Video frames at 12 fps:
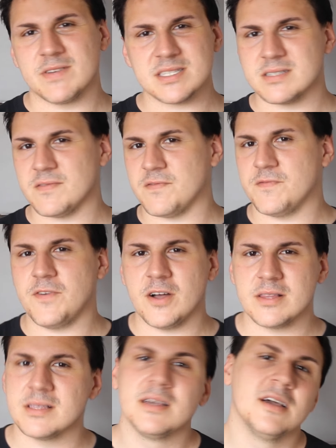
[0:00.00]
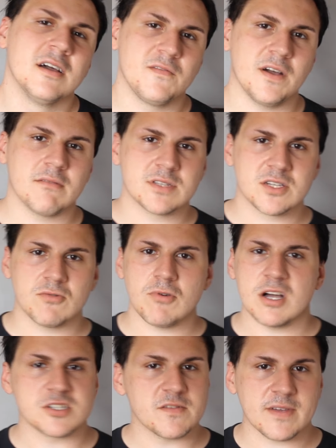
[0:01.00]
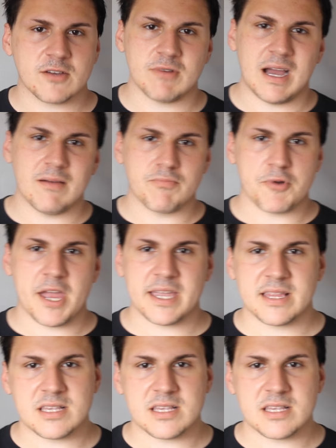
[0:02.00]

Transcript: This is a fun film to watch, something groundbreaking.